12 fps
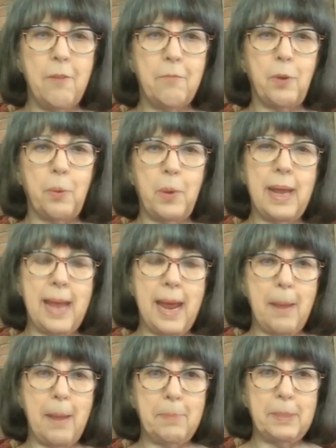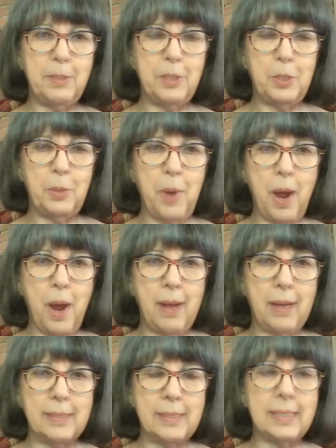for what happens to
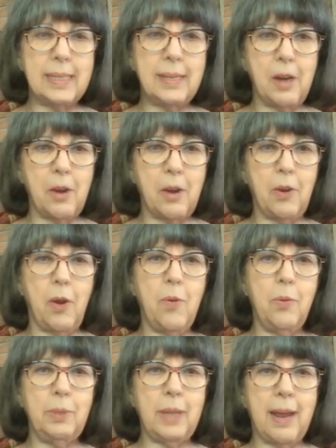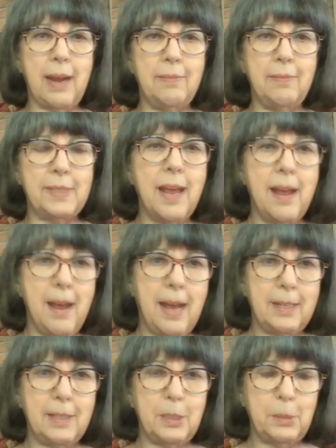us in our own lives
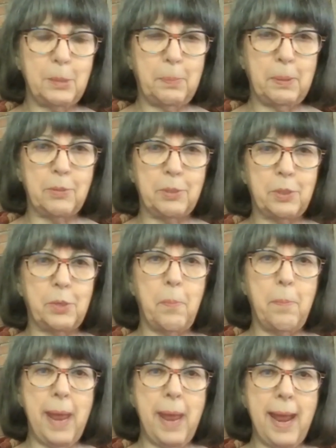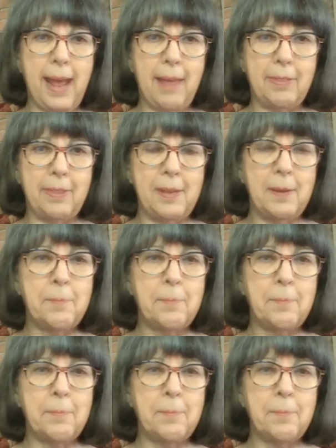on a spiritual path.